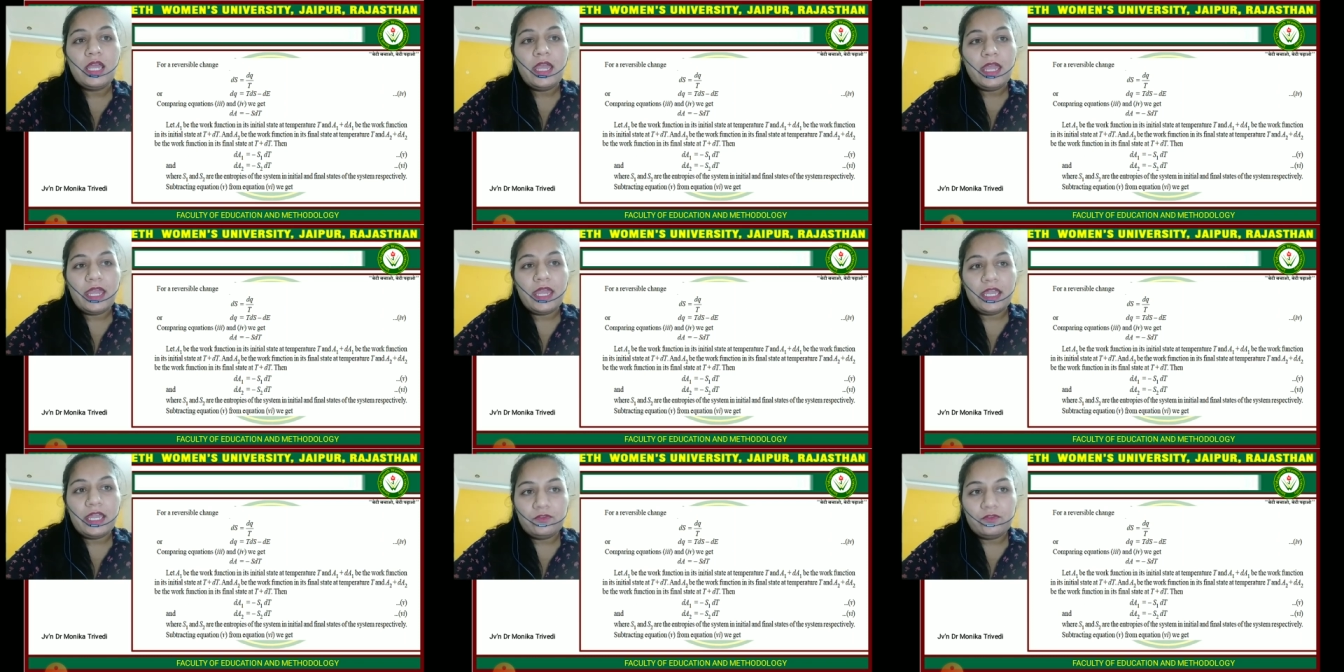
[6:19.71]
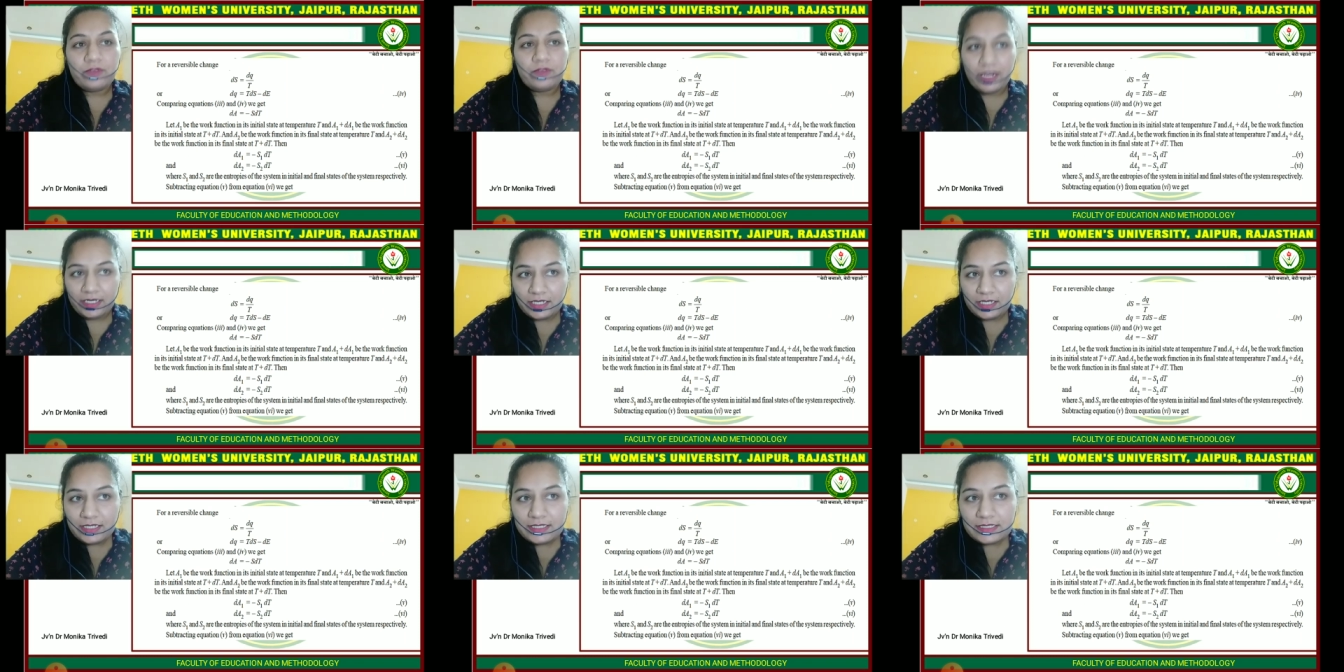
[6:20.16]
and
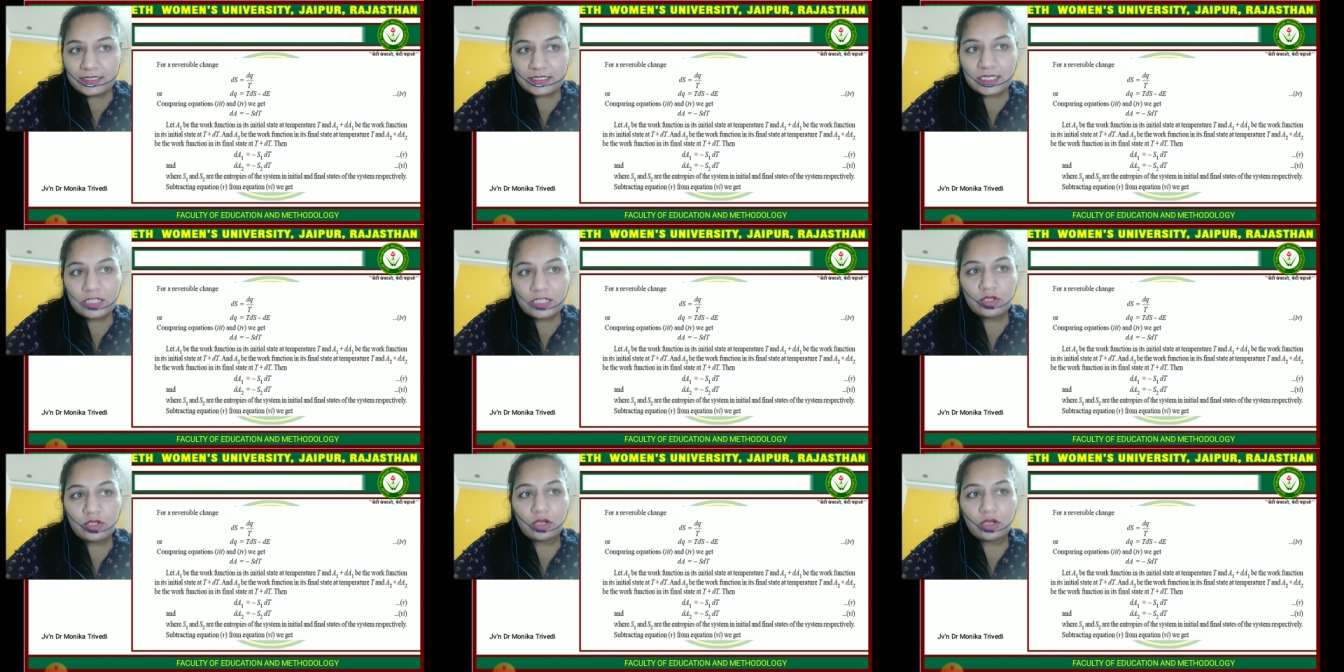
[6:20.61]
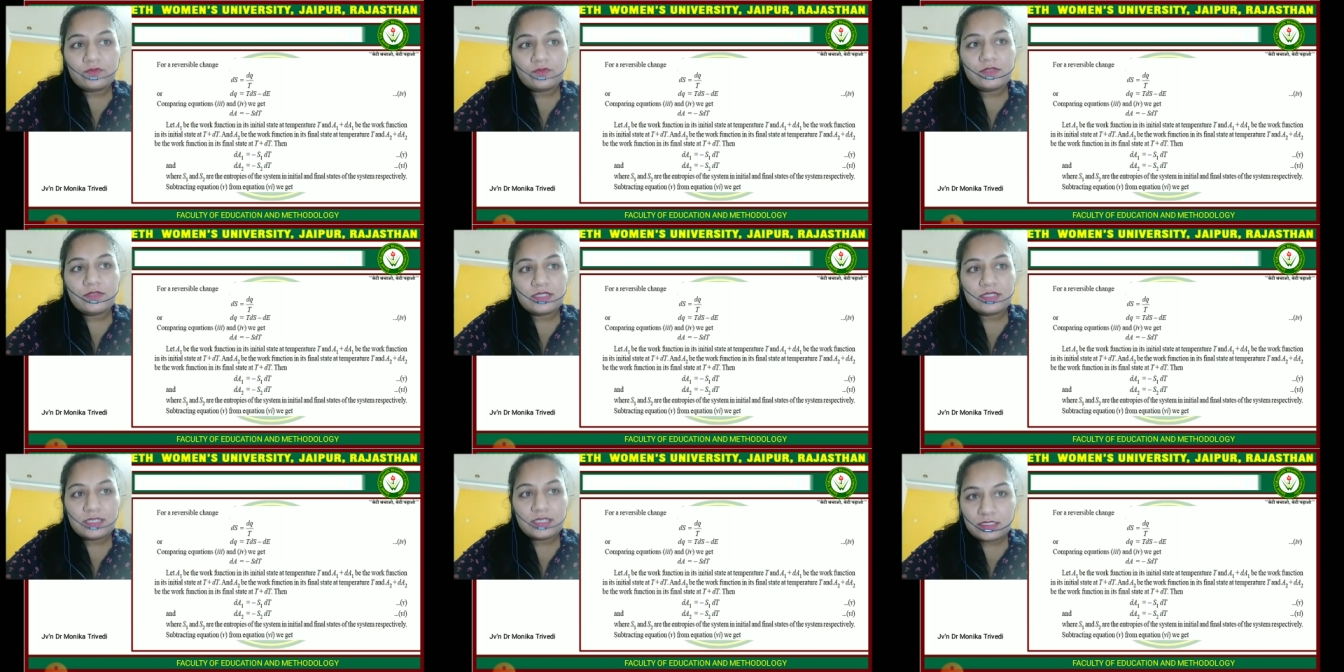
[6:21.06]
final state of the
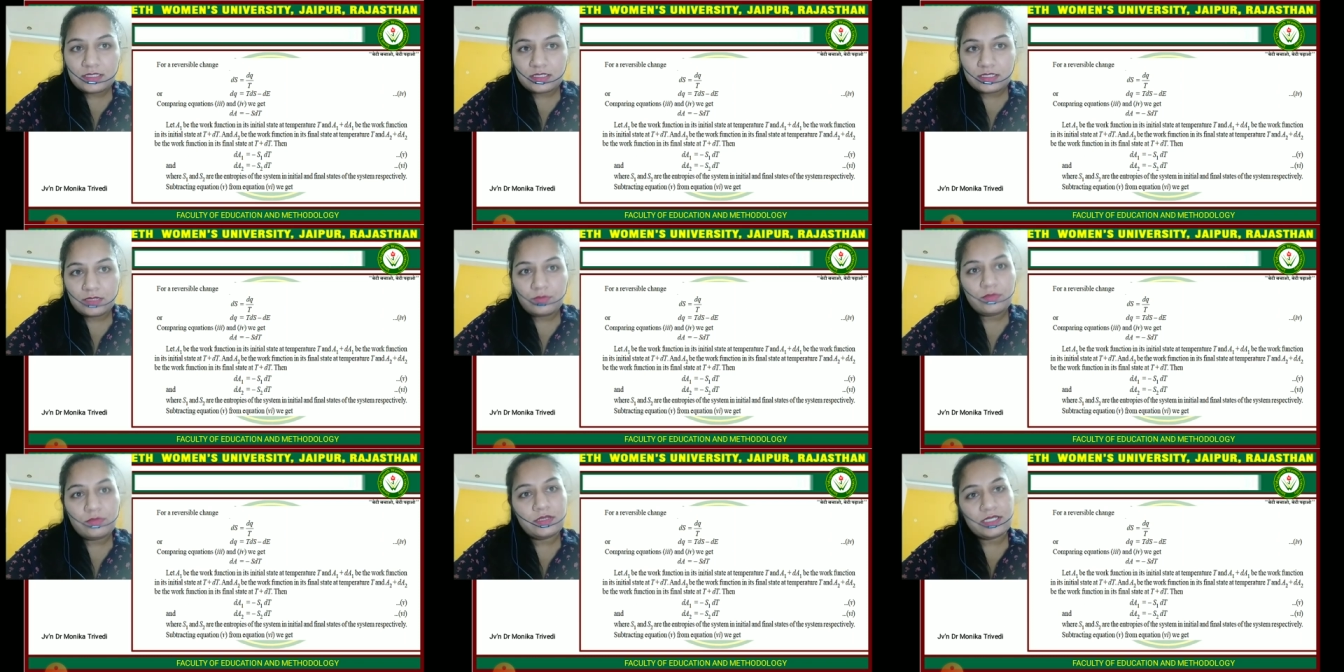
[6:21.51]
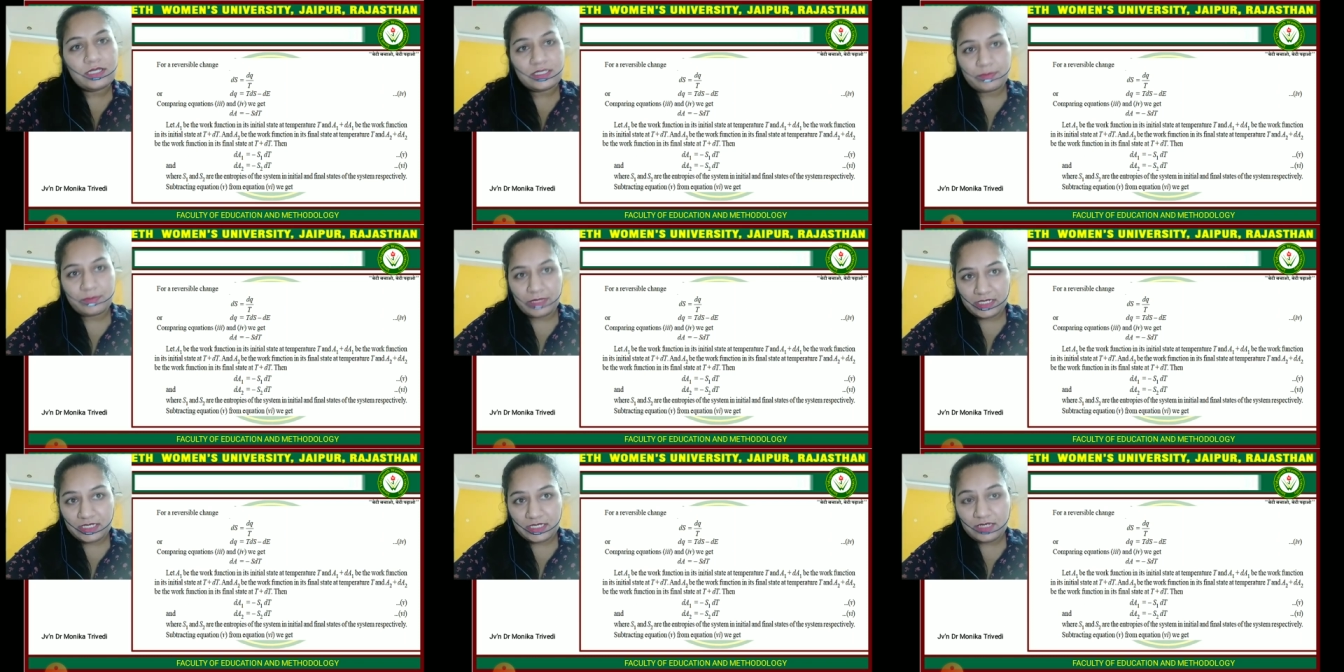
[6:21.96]
system
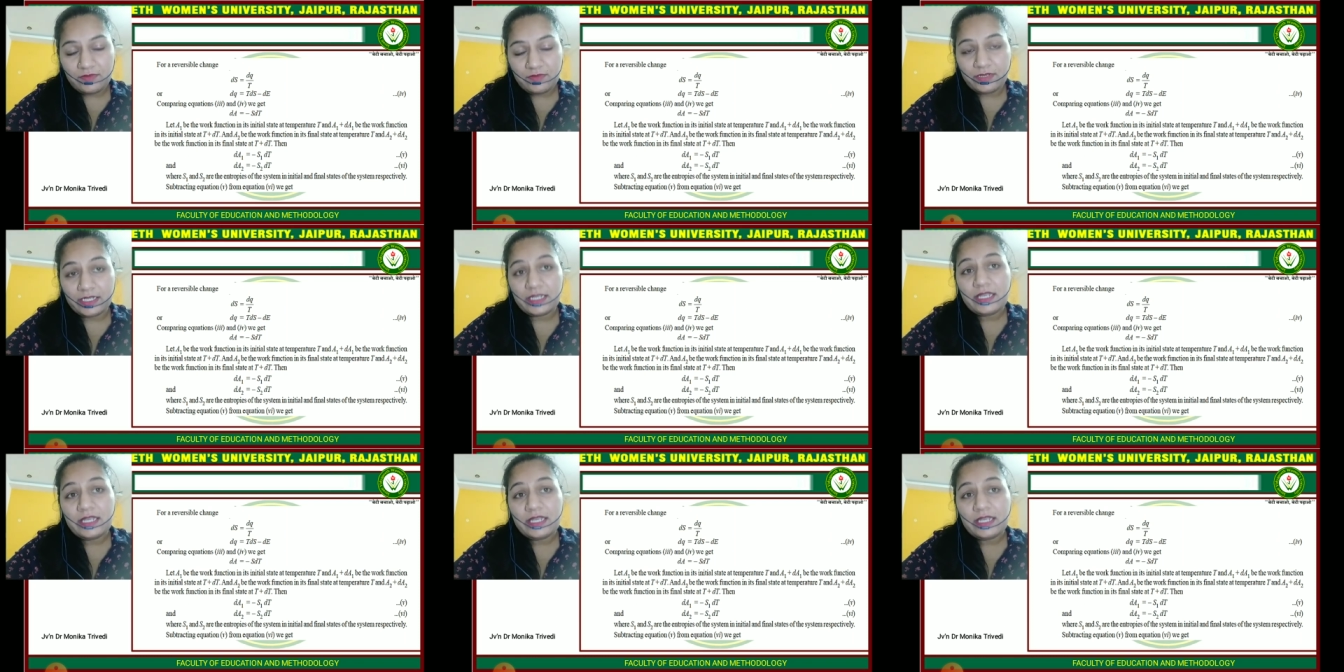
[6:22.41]
respectively.